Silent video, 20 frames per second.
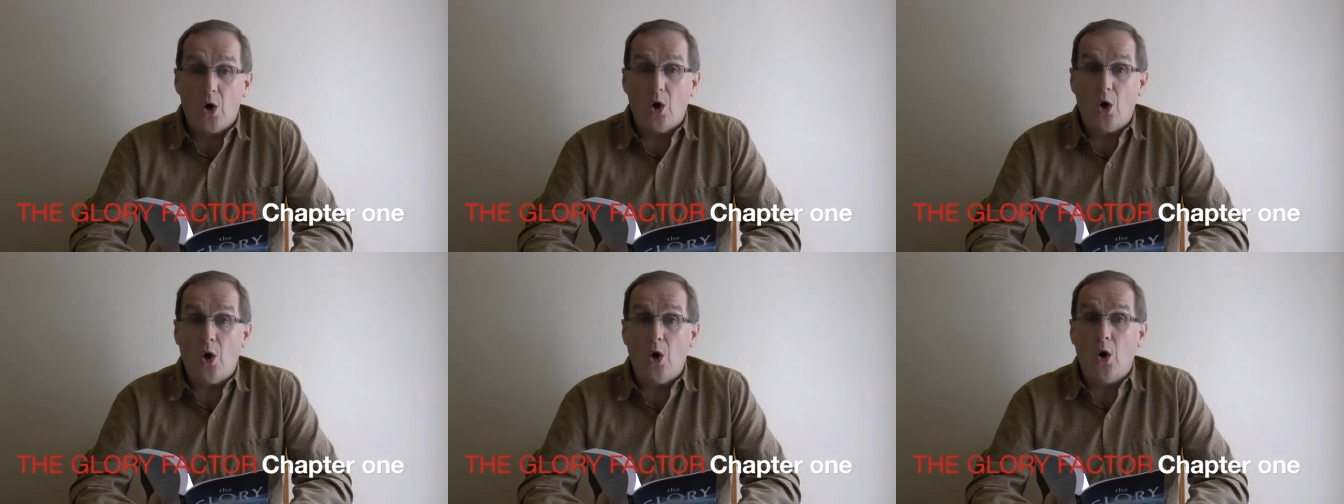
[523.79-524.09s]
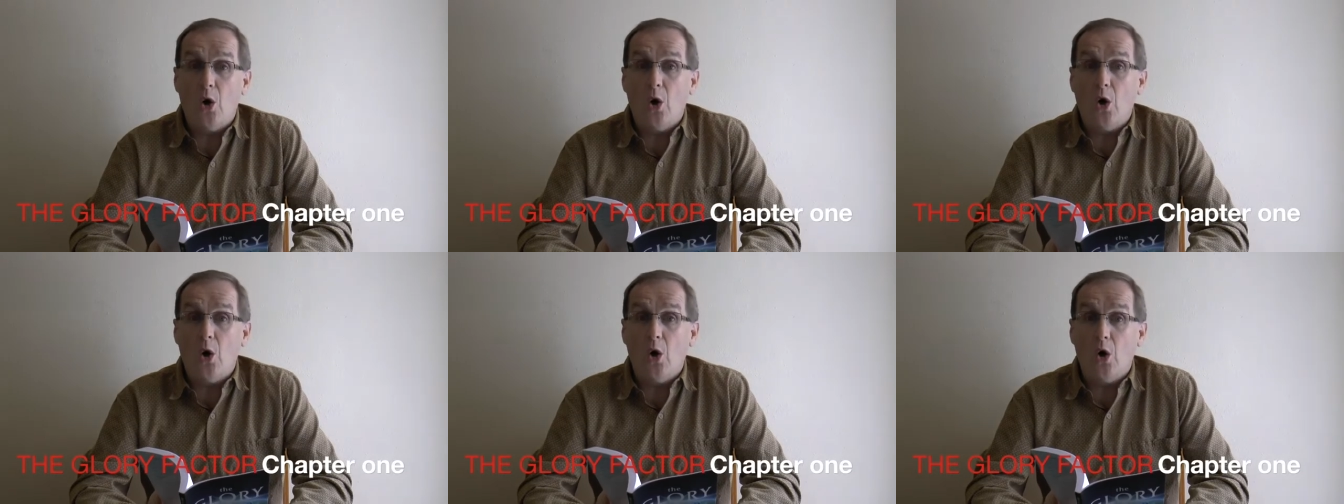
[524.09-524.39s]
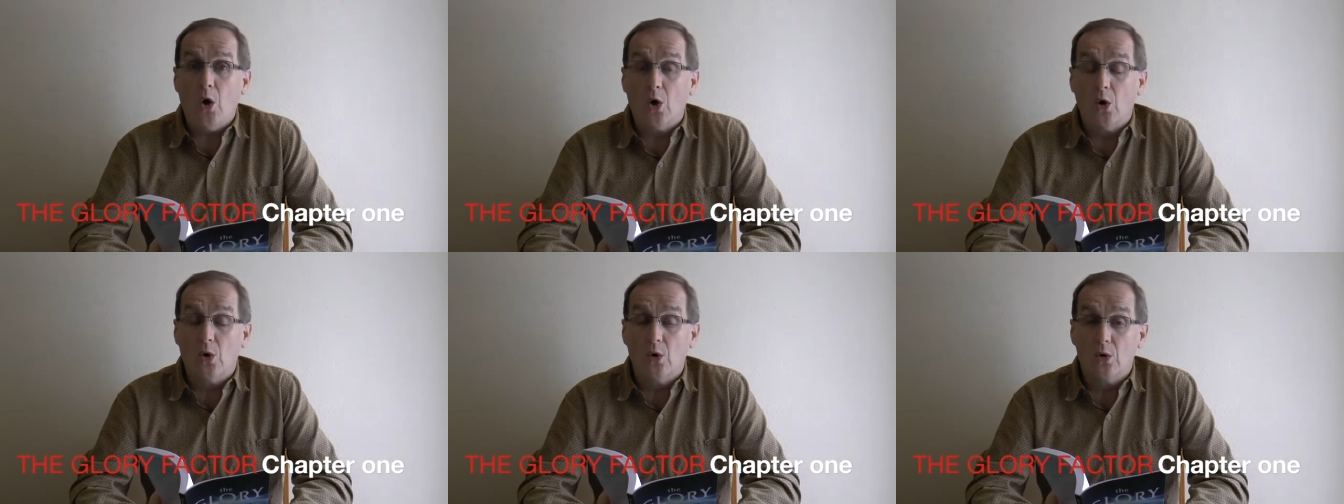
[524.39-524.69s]

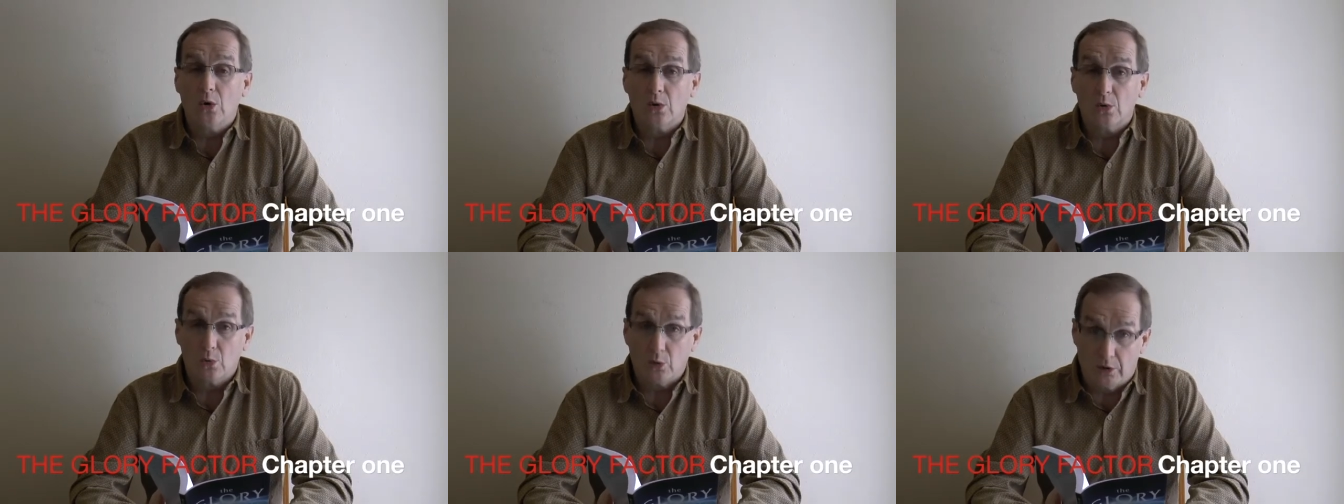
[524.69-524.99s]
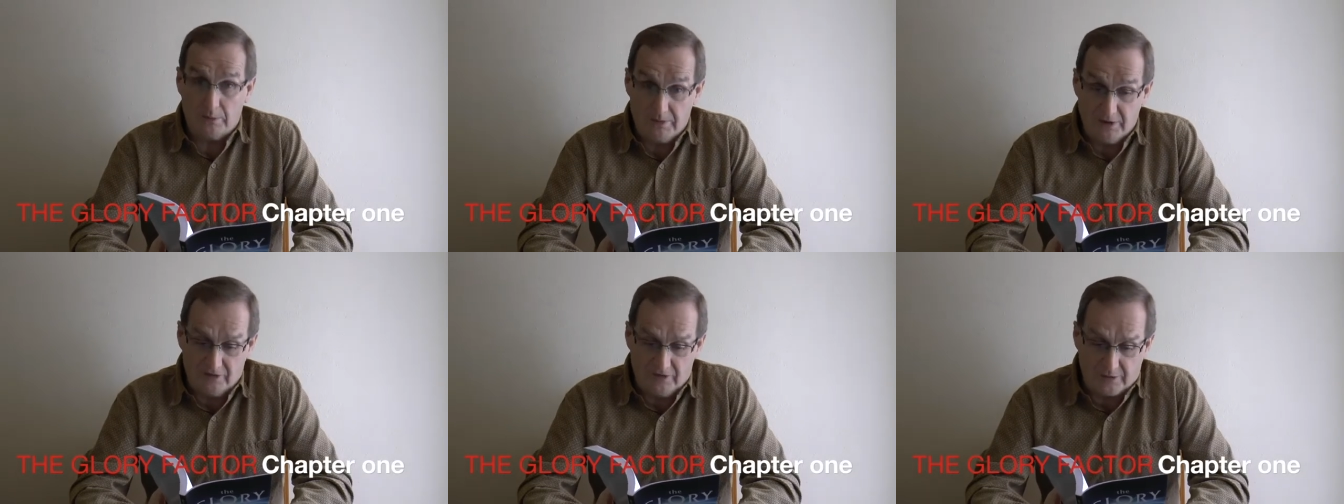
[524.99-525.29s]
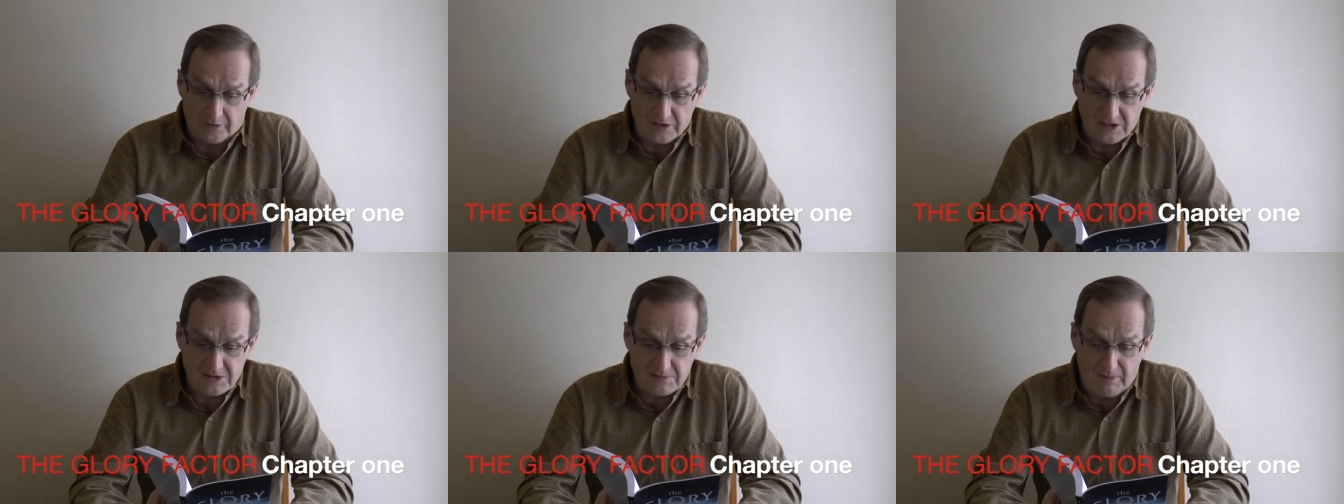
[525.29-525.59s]
Oh, would be the
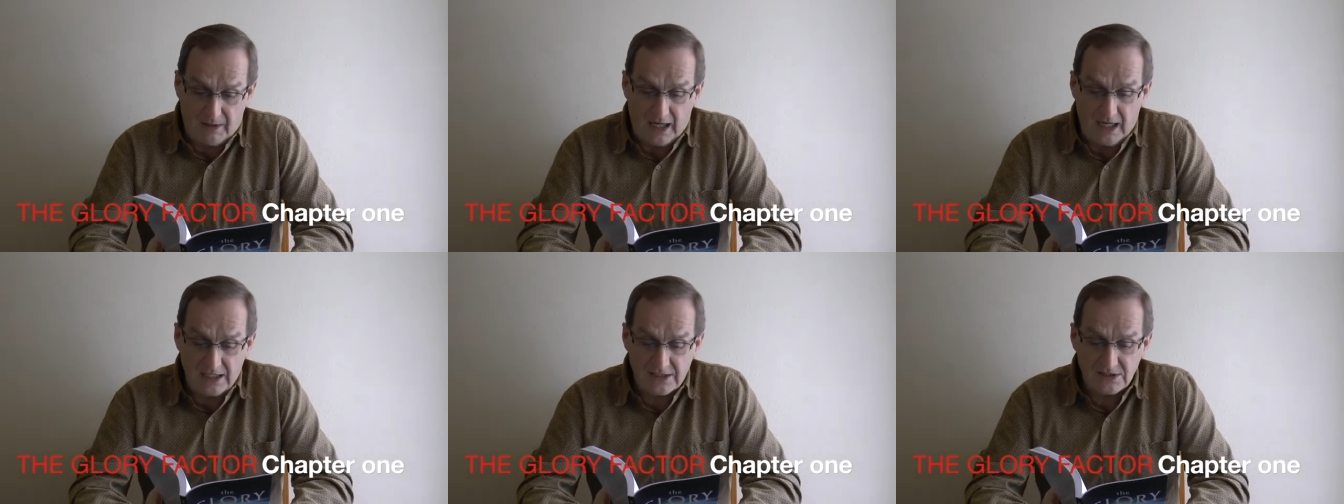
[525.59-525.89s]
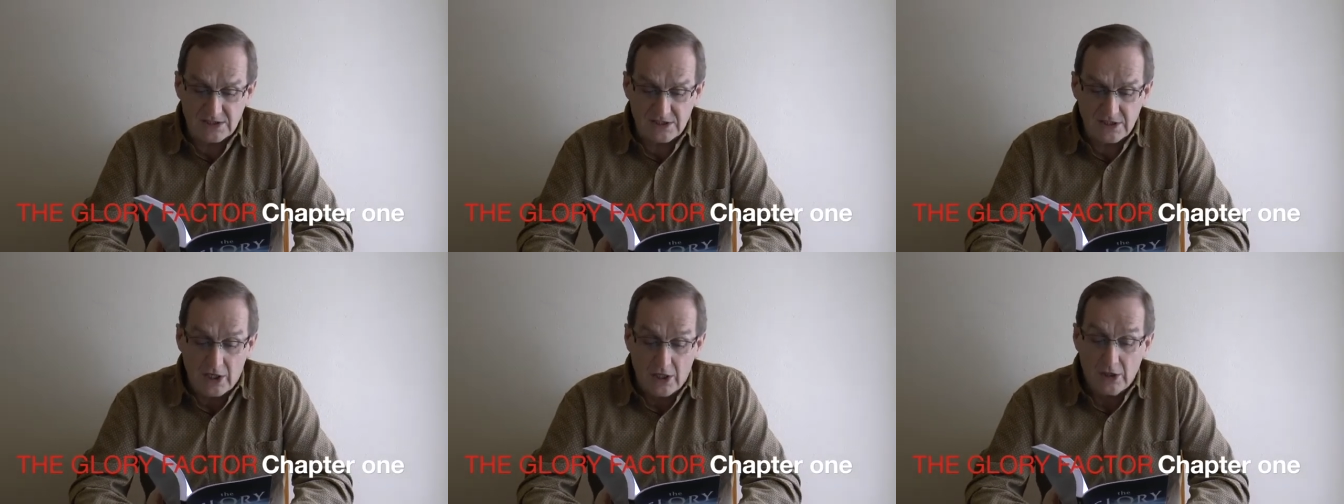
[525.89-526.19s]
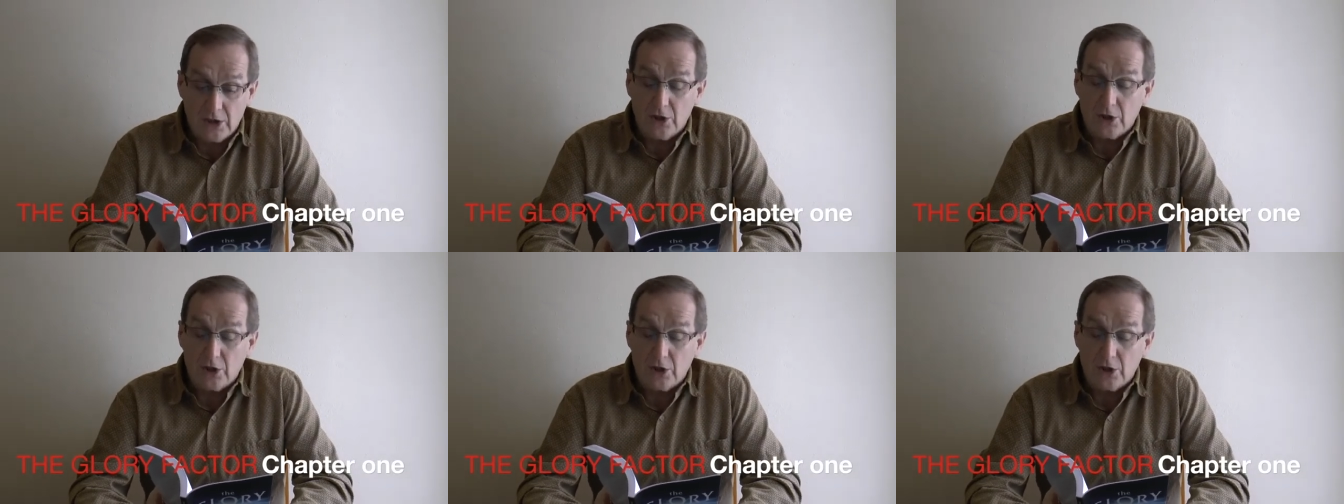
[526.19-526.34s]
response.